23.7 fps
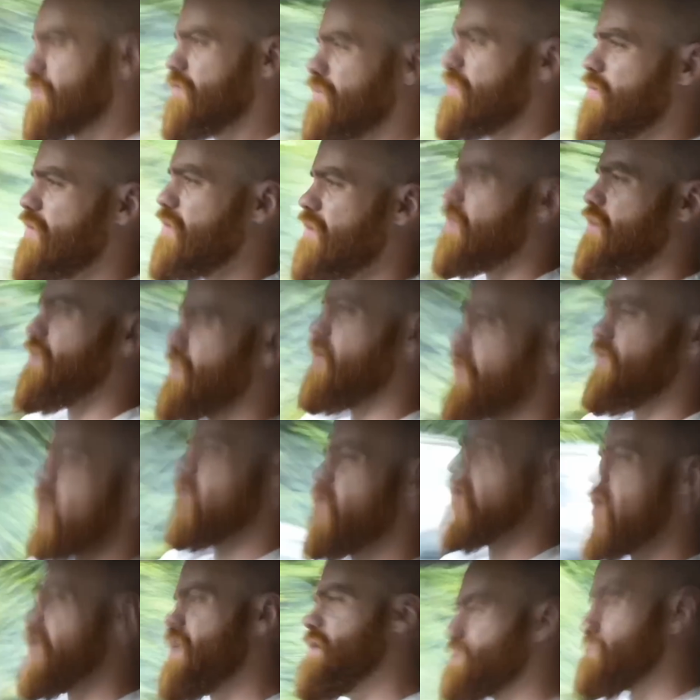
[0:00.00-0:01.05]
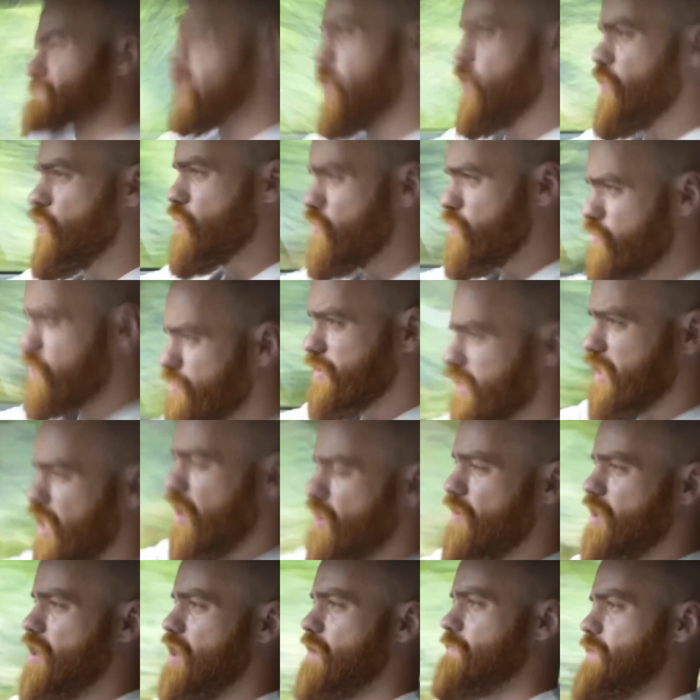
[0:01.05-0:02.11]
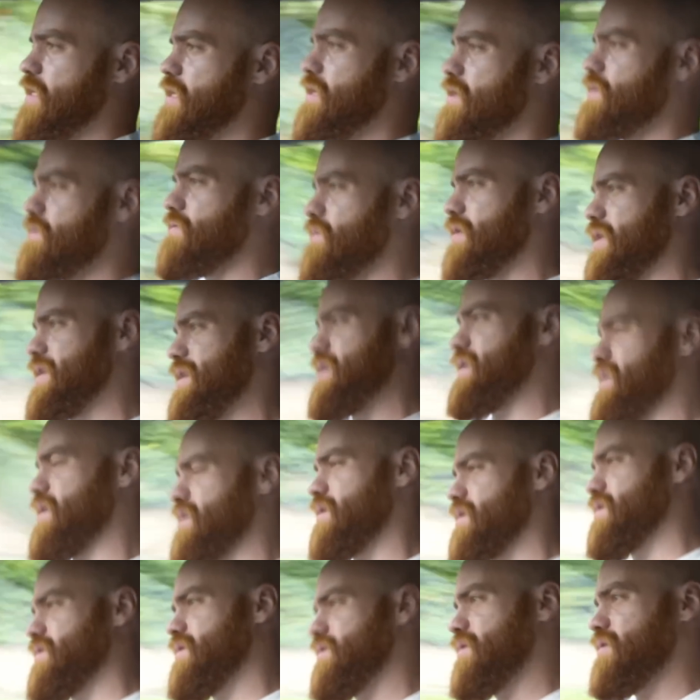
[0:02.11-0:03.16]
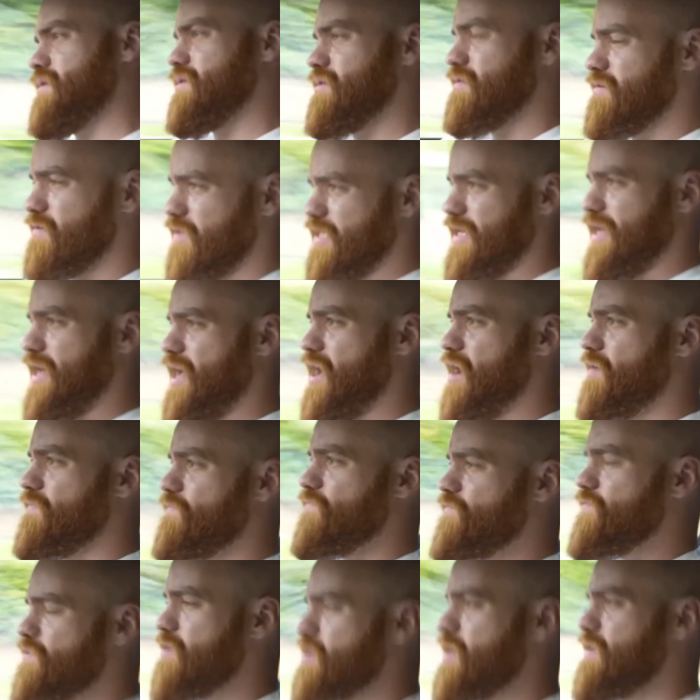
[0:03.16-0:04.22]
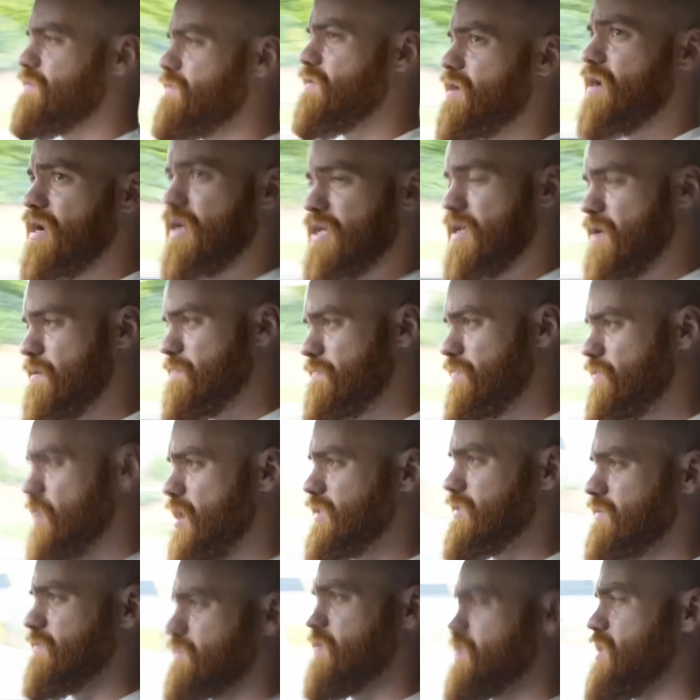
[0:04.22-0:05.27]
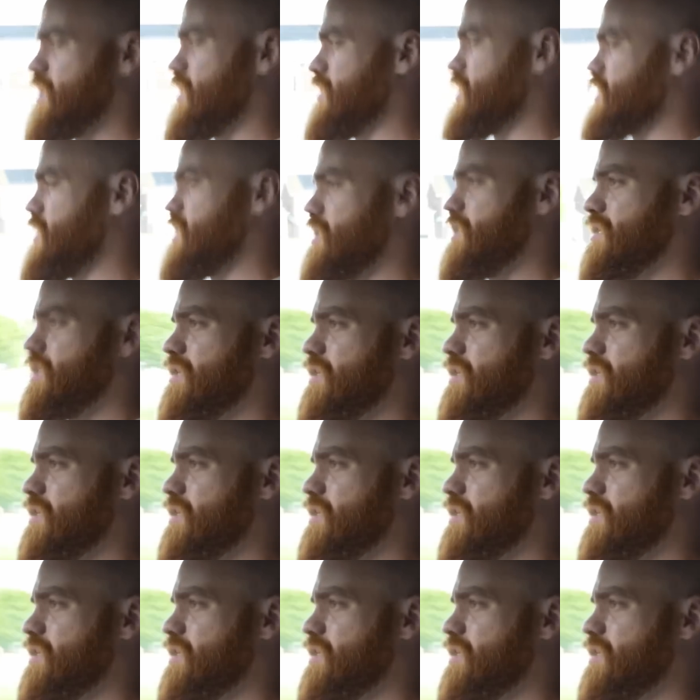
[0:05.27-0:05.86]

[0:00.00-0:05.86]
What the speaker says: Oh, the way it pulls going uphill here. Yeah, I'm really, really impressed with this.